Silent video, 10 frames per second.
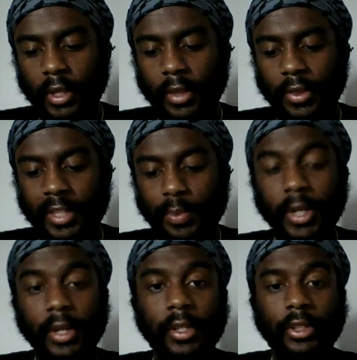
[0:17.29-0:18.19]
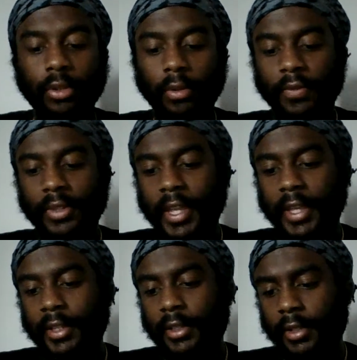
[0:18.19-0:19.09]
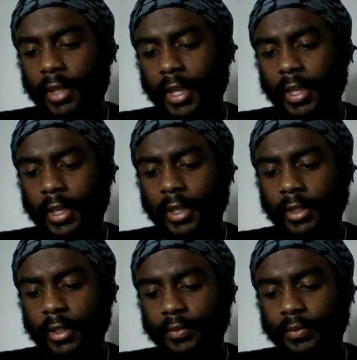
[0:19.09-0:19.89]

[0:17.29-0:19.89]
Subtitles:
that's been in this truth for decades and decades,